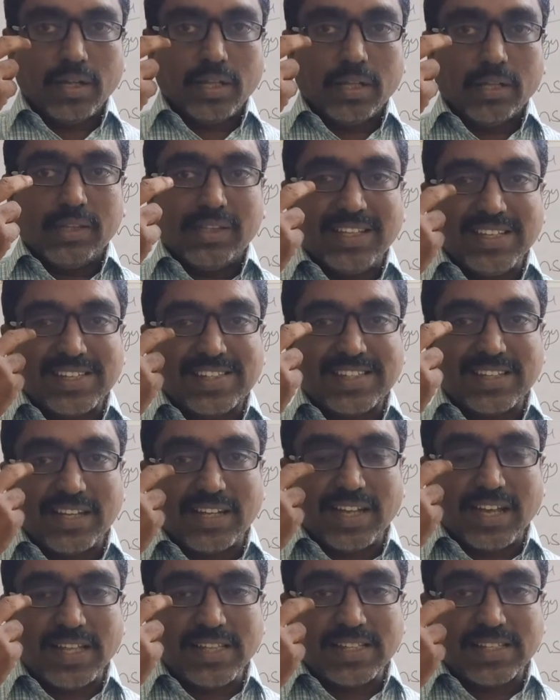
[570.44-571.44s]
this
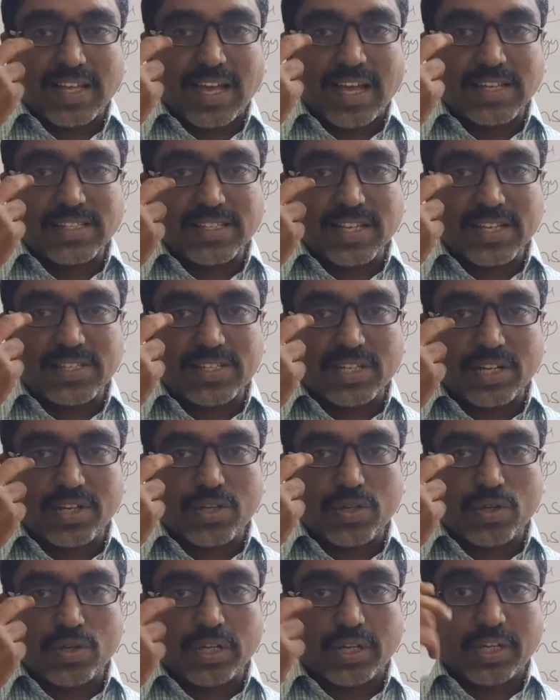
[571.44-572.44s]
lens, as I said
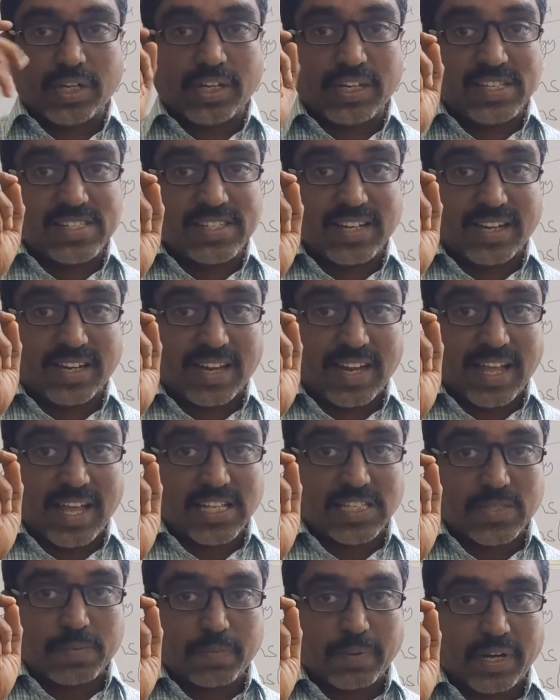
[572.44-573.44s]
you, that it is a
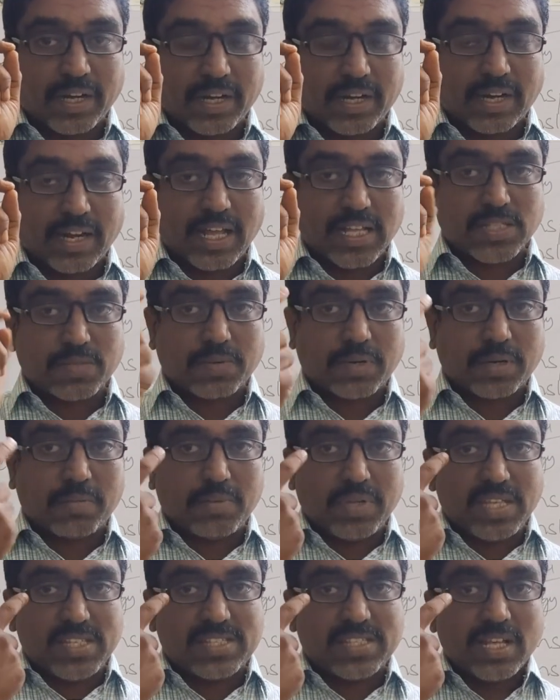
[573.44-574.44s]
transparent. Transparent
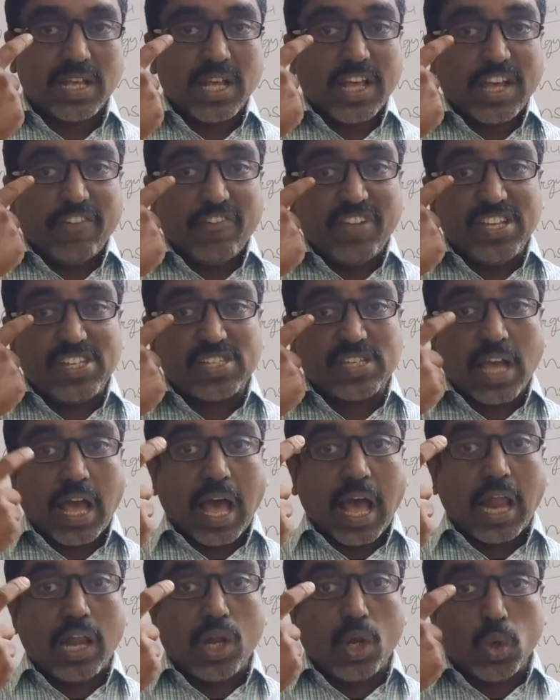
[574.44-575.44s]
means which
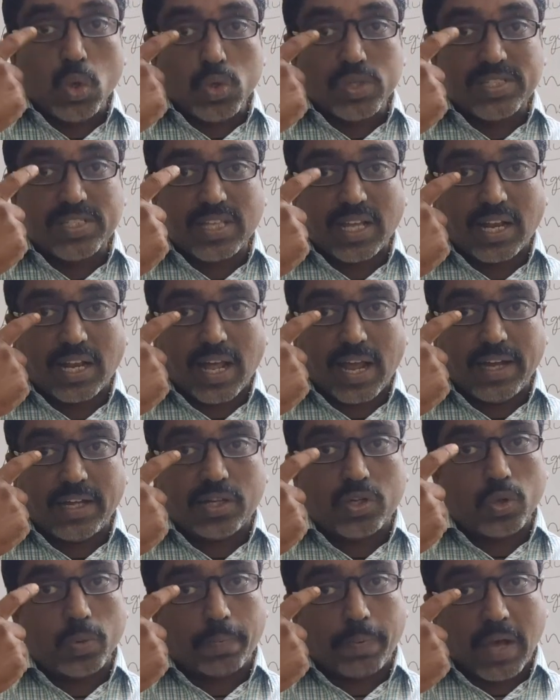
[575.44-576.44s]
allows the
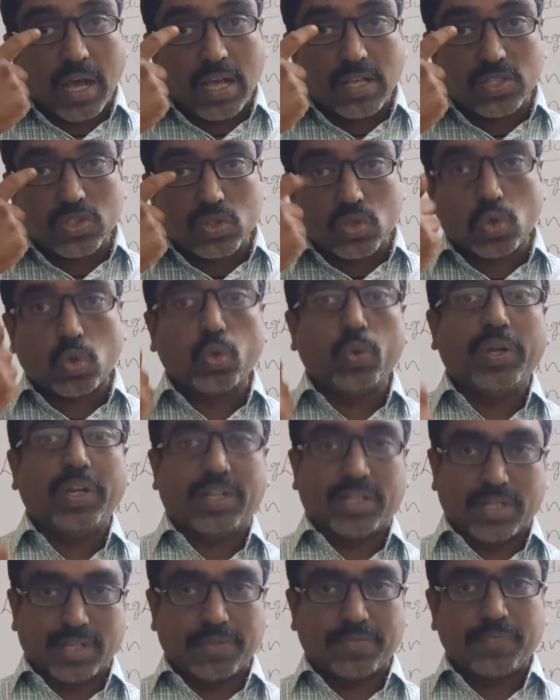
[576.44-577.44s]
light to pass through
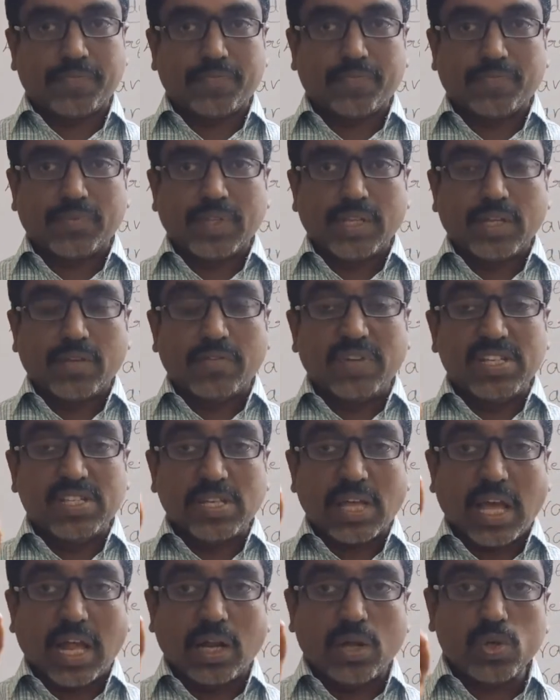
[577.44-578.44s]
it. Which
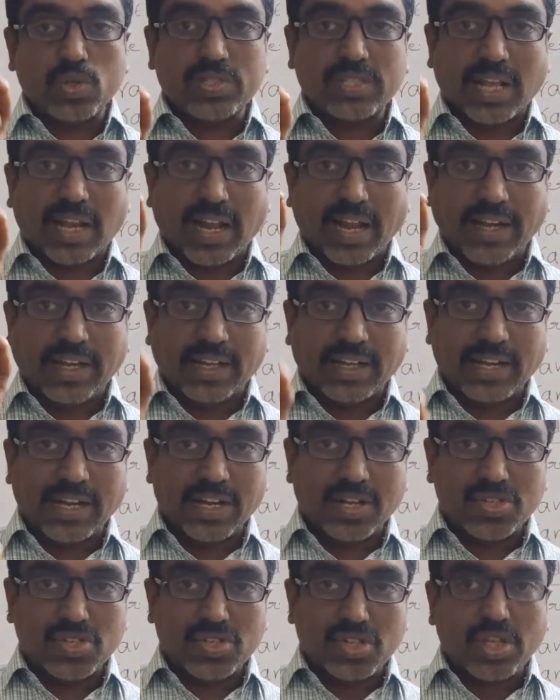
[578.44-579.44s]
allows the light
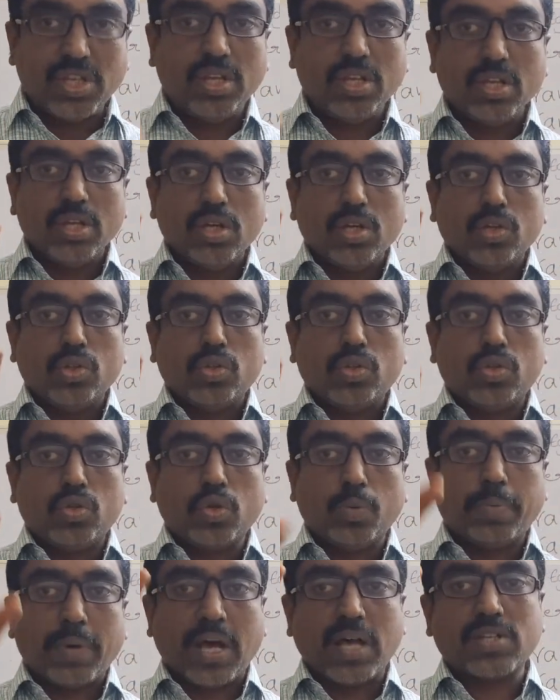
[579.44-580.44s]
energy
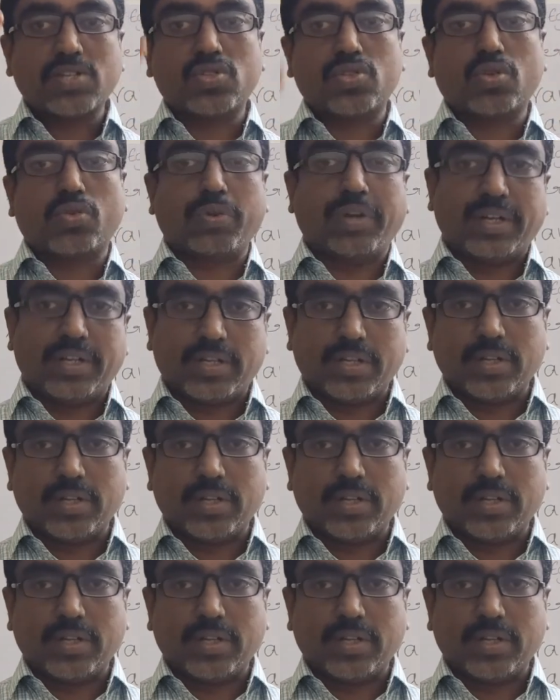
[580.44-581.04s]
to pass through it.